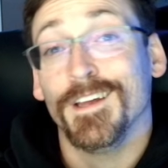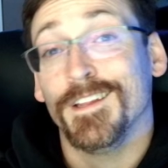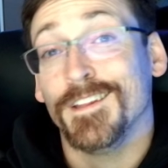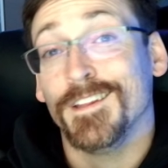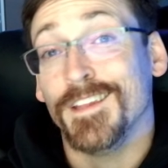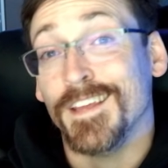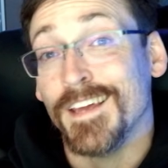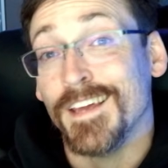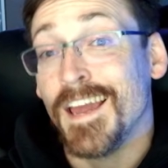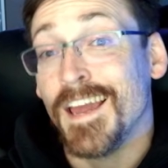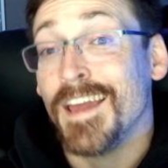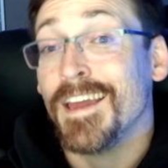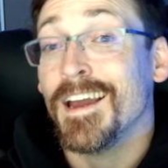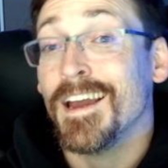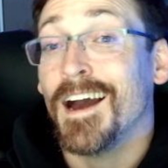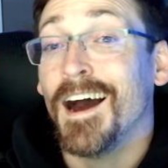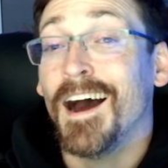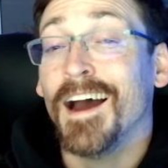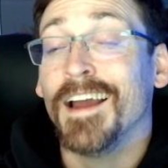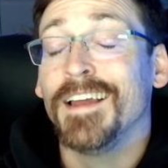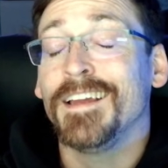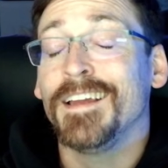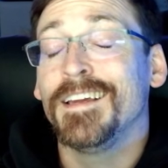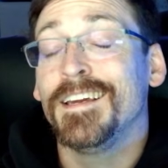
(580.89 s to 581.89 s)
The
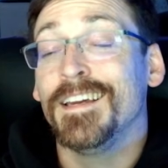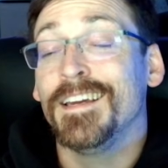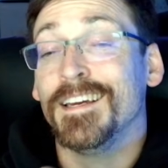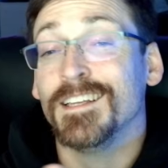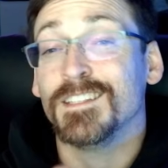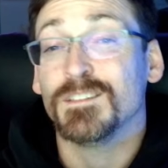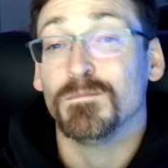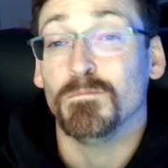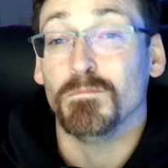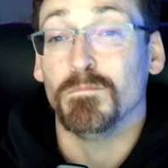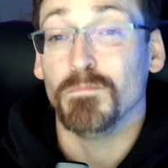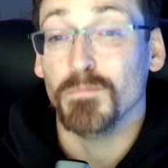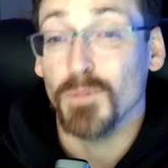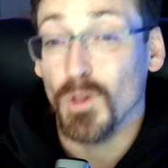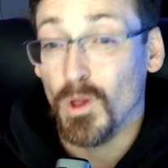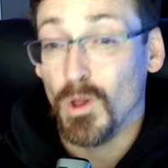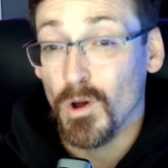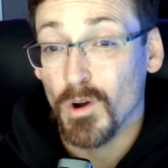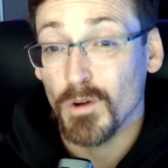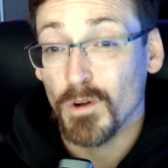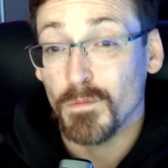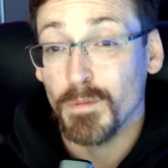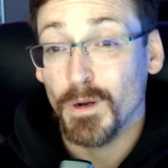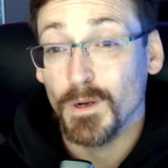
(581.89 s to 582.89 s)
AI gets
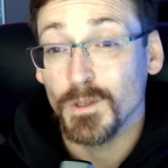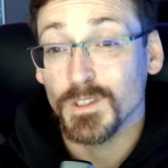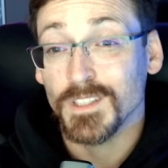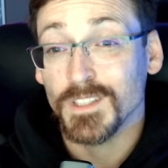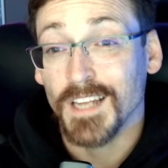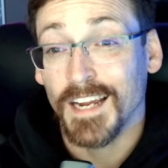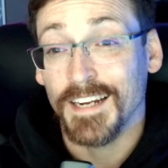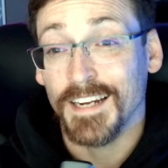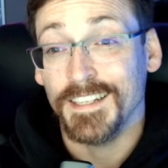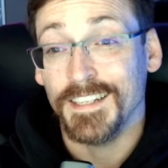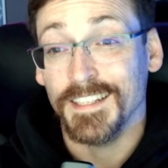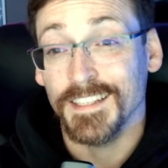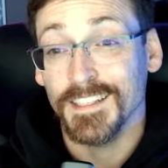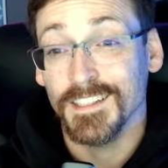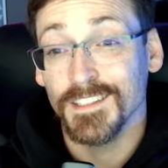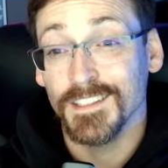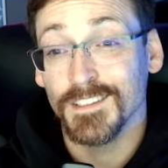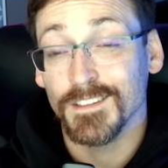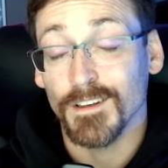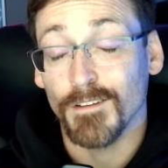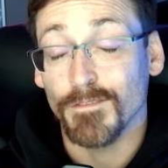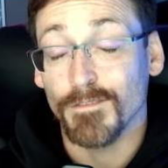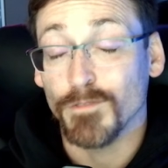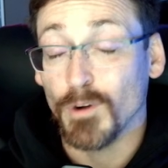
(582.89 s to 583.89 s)
blog post
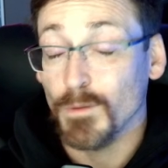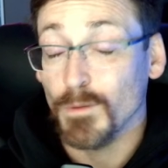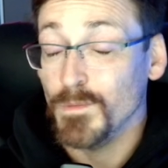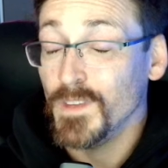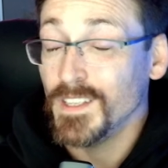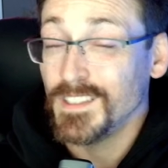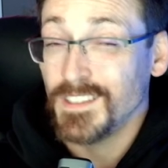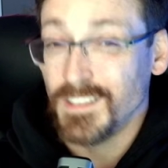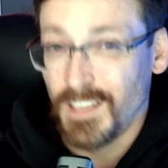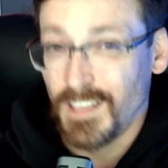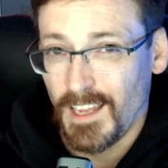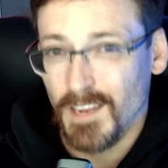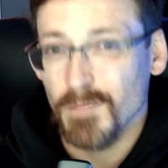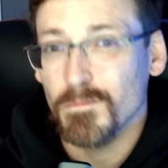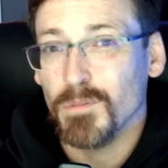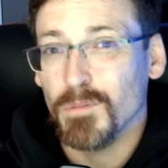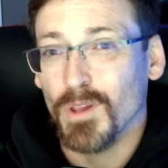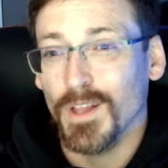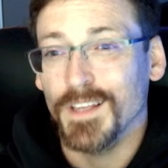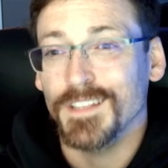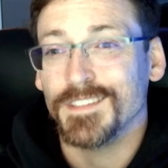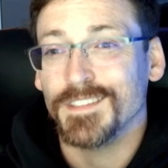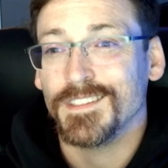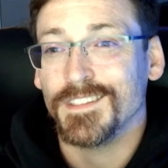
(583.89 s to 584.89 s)
ideas from the same
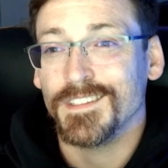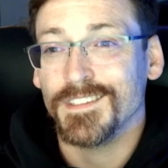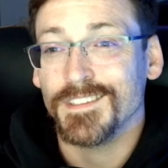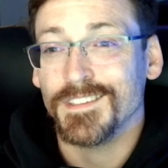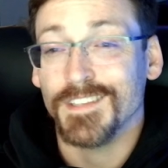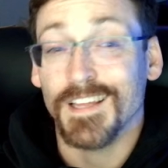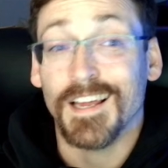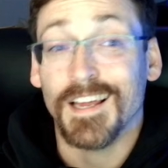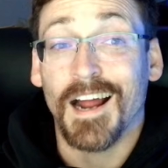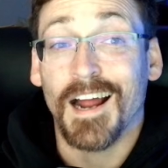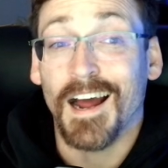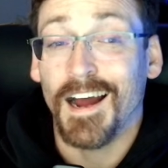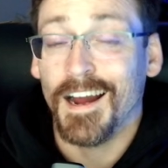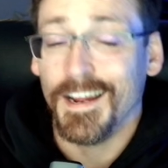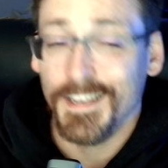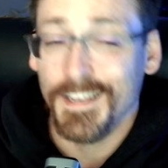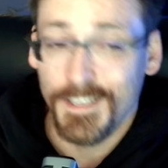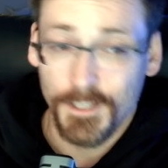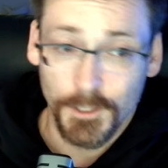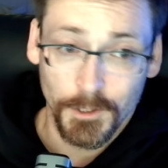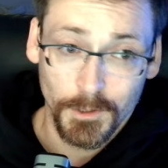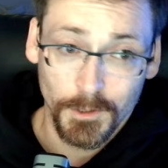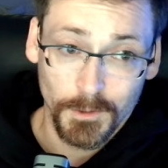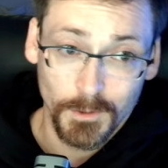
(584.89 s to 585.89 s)
places that I
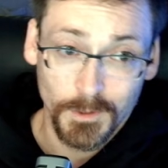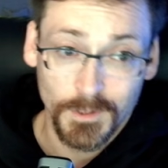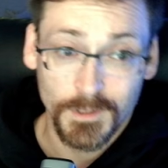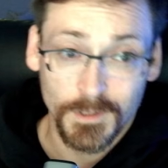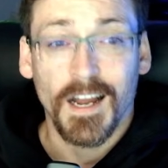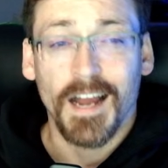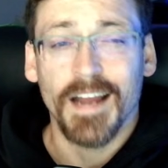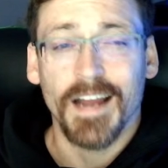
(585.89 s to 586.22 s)
used.